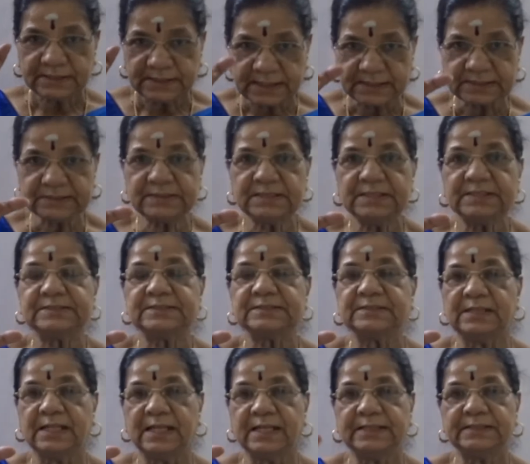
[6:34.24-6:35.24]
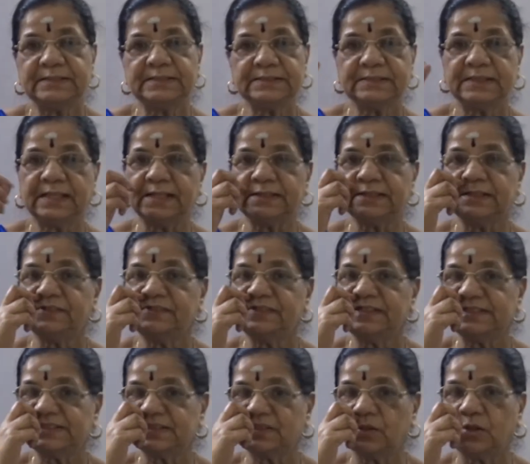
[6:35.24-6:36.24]
ductless gland,
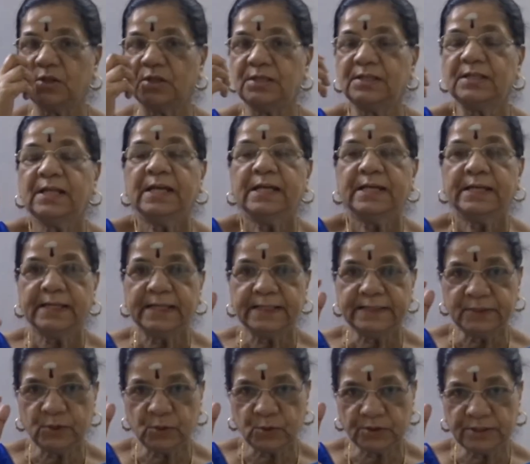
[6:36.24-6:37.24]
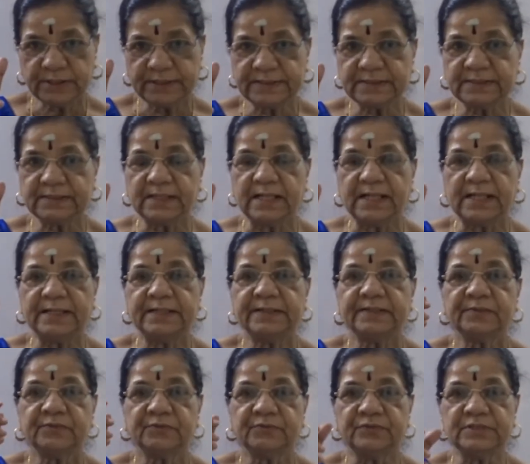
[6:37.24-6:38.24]
otherwise called endocrine
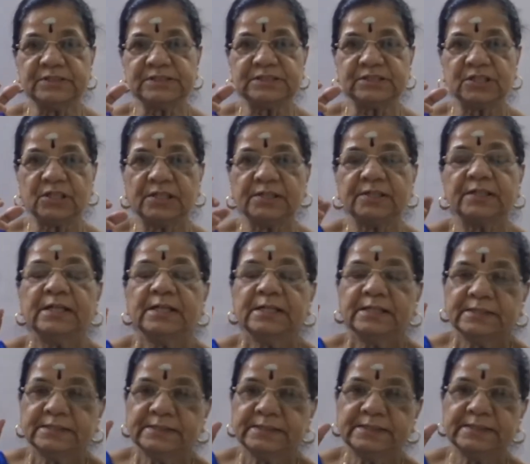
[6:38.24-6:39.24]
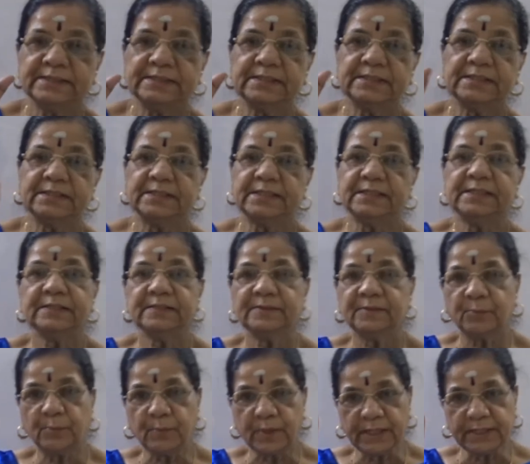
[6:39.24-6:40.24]
gland, which are needed
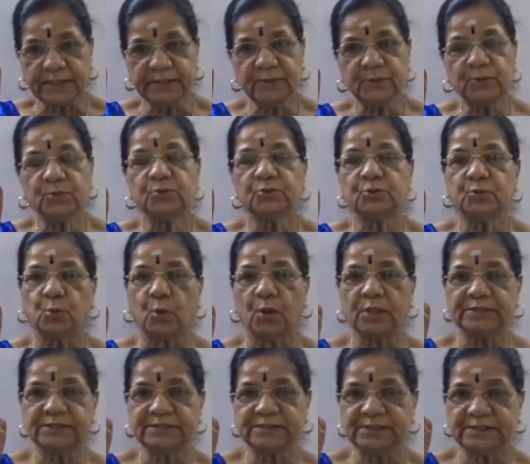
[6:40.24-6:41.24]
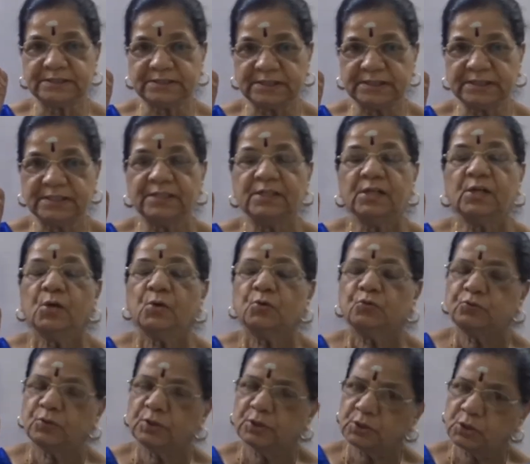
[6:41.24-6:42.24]
in minute quantity
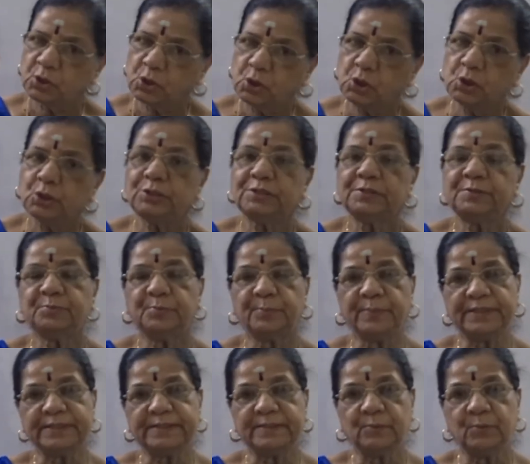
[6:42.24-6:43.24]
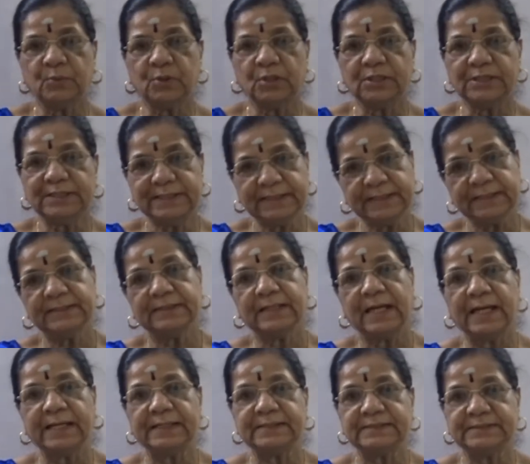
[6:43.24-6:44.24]
for all metabolic
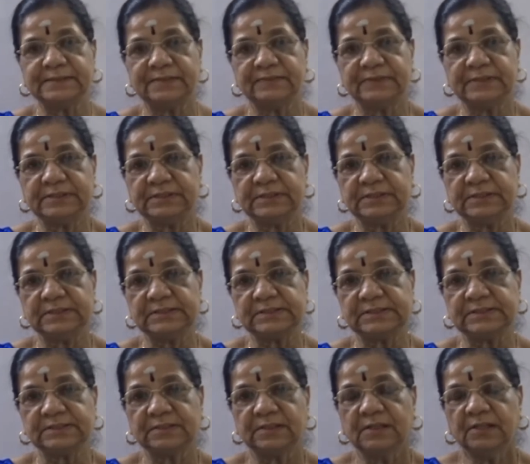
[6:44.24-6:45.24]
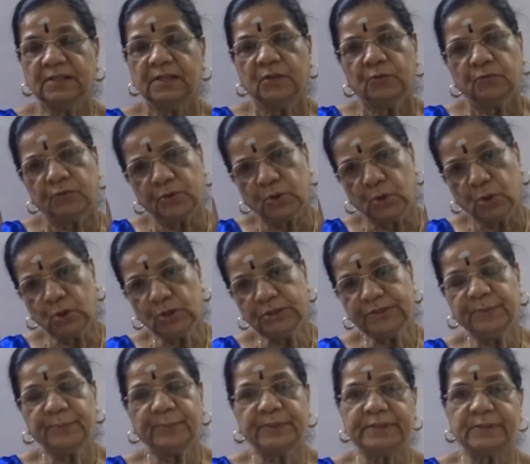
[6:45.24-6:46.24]
activities. For all
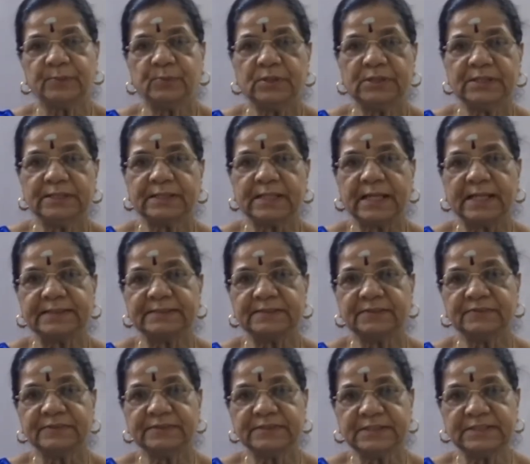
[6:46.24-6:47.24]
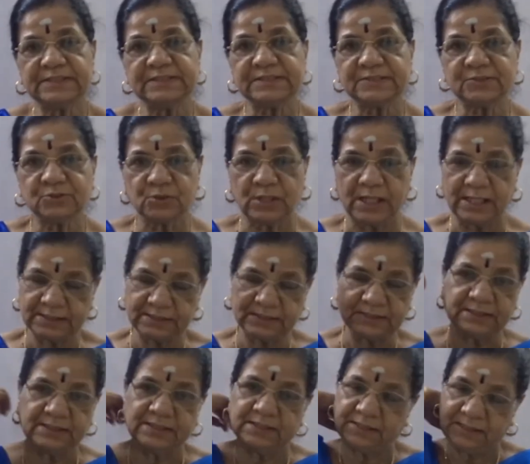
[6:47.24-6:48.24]
the metabolic activities to
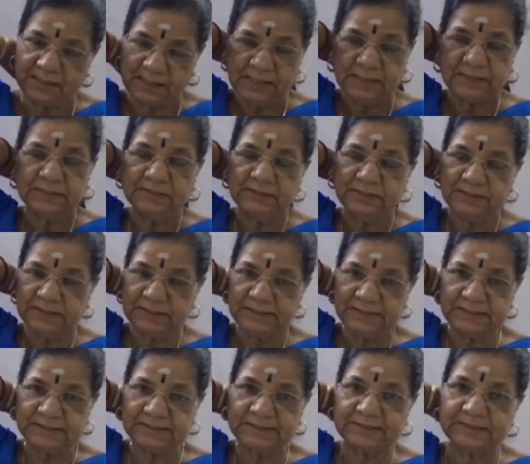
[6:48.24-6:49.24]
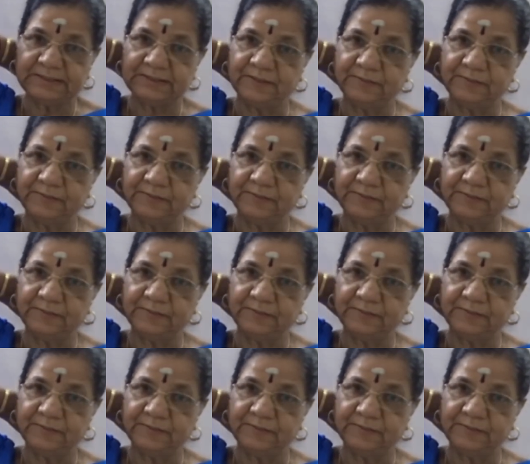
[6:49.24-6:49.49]
occur, these